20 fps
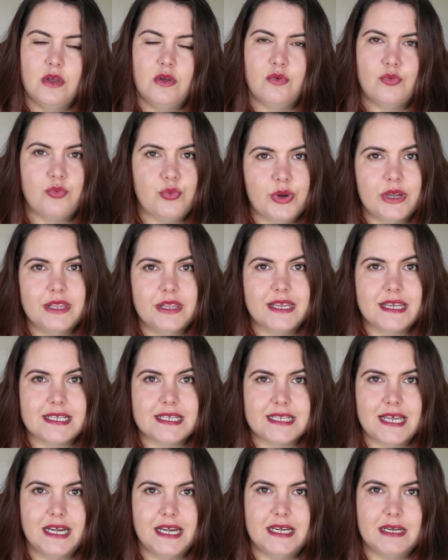Really
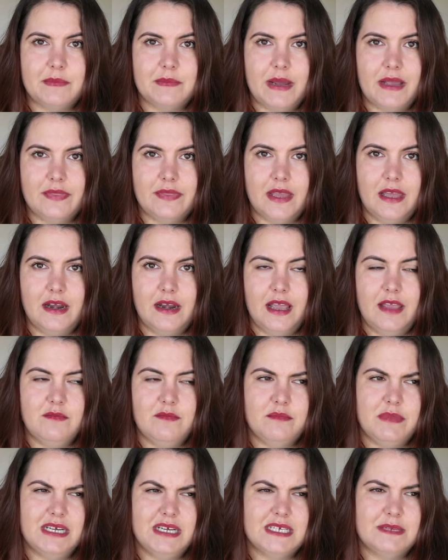excited about that. I
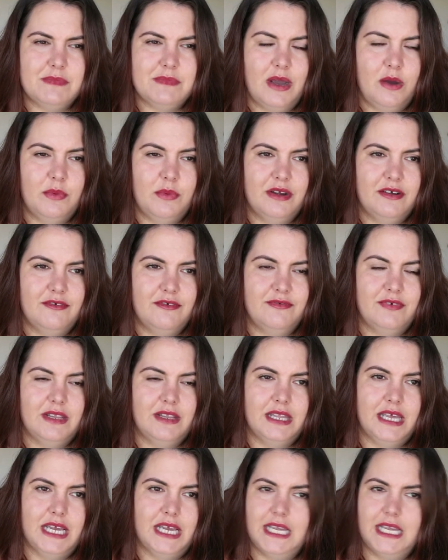haven't been to Melbourne for